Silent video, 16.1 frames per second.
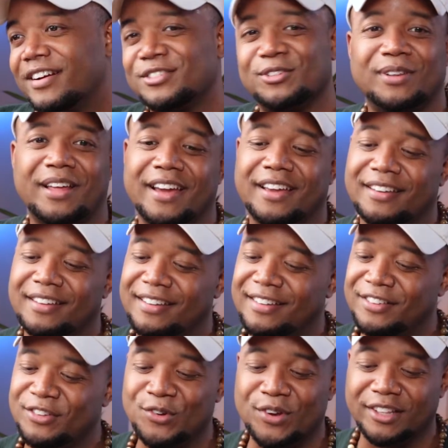right? So like,
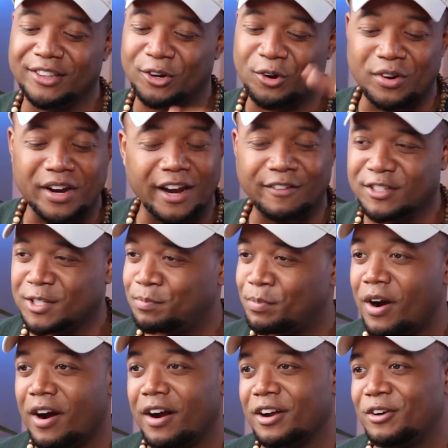you get the creative
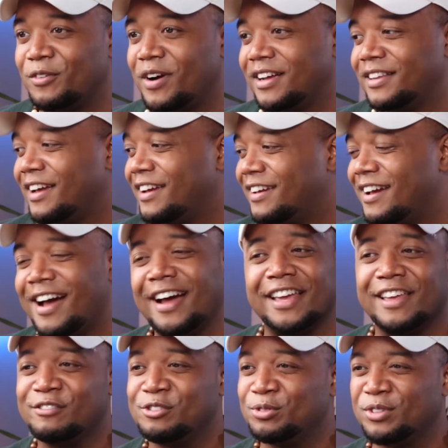spark, right? Like
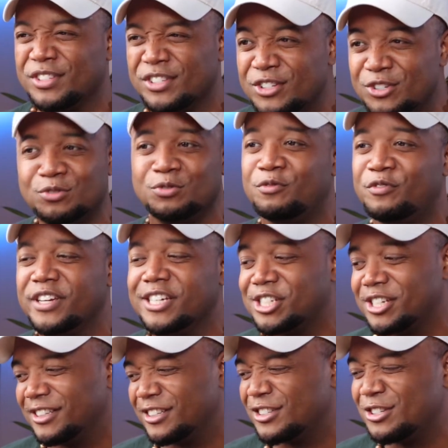God gives you this new
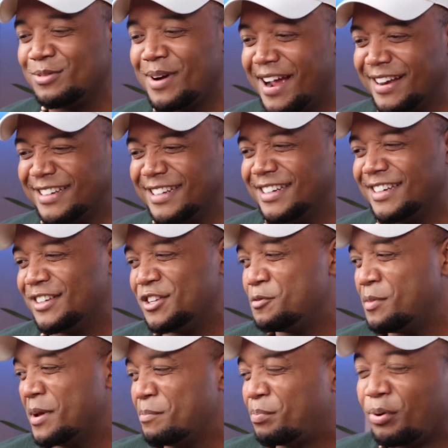vision, this new idea.
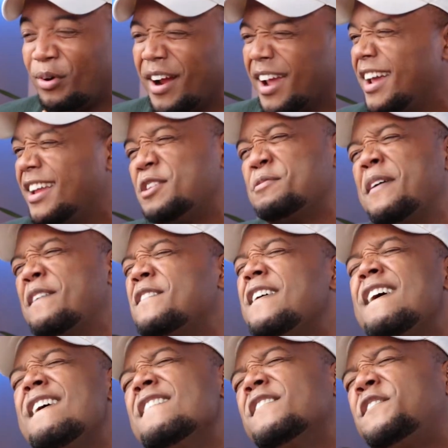You've been praying, you've been